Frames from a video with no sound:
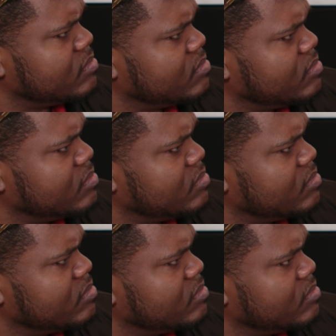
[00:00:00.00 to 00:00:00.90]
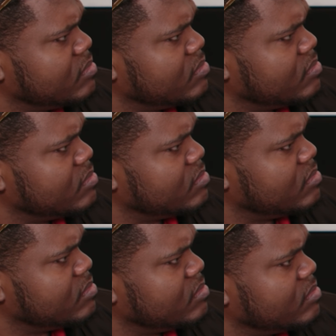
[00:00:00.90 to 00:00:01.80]

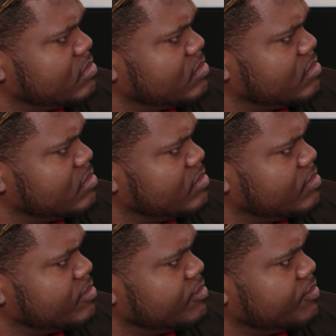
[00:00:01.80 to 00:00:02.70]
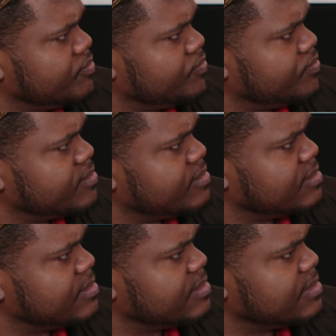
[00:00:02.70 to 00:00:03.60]

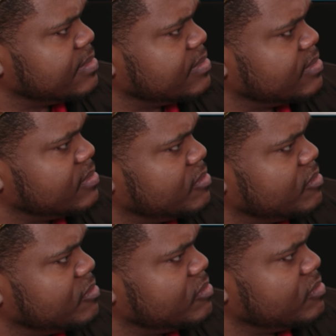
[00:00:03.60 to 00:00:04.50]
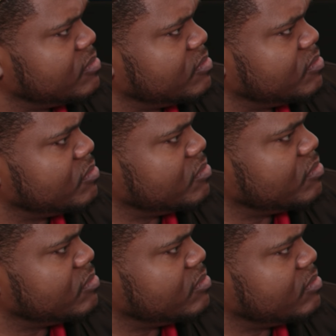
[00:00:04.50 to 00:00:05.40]

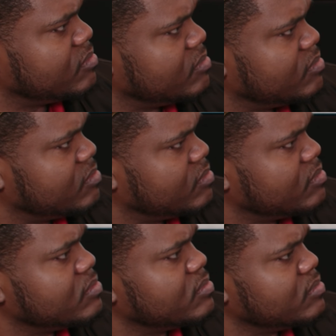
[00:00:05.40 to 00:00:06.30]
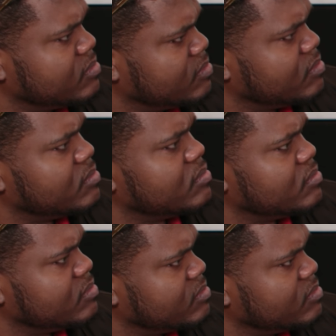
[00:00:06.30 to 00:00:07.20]

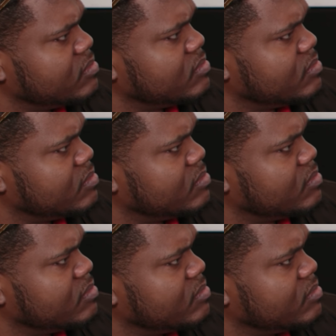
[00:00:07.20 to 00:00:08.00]
The person shown says nothing.